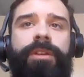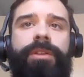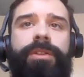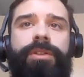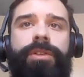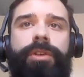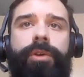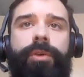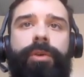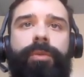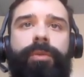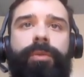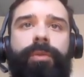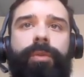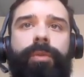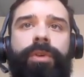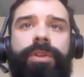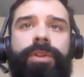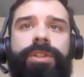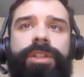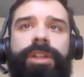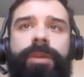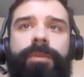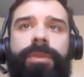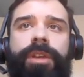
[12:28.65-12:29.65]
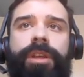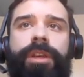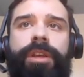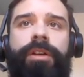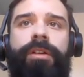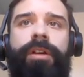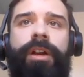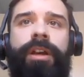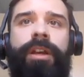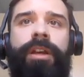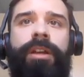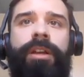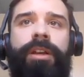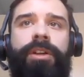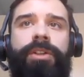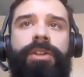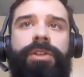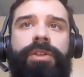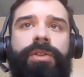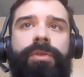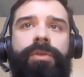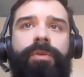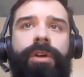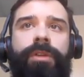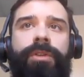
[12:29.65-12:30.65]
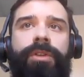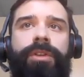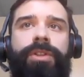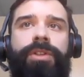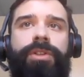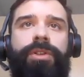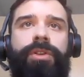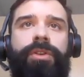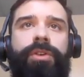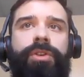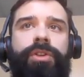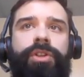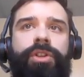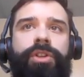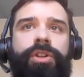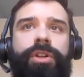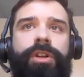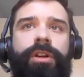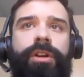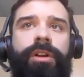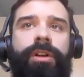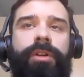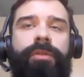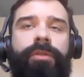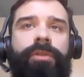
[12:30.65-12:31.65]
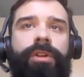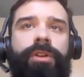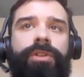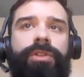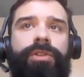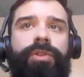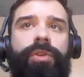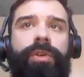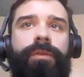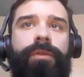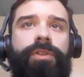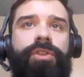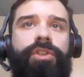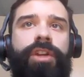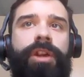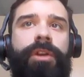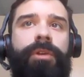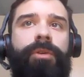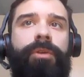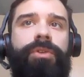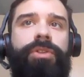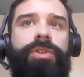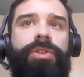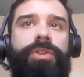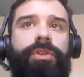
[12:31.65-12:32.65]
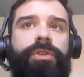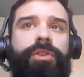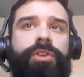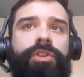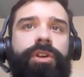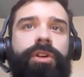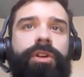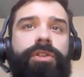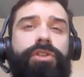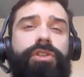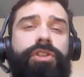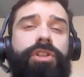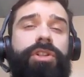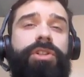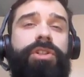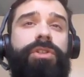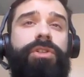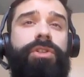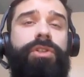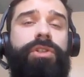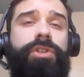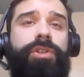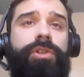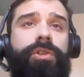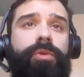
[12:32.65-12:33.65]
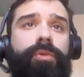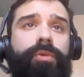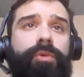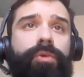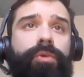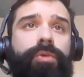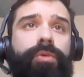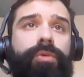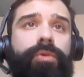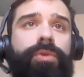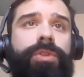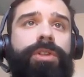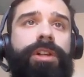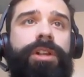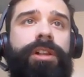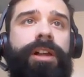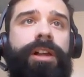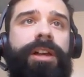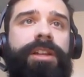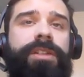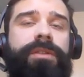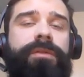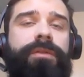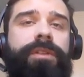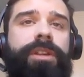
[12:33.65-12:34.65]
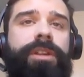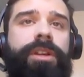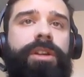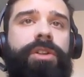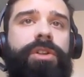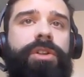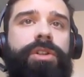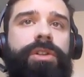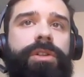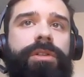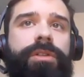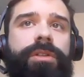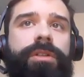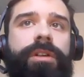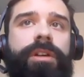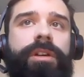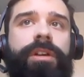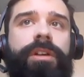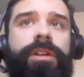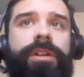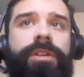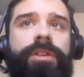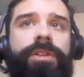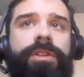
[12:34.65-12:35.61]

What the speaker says: So once I'm here, I can actually run the search, run sort of a general search on just the screws classification.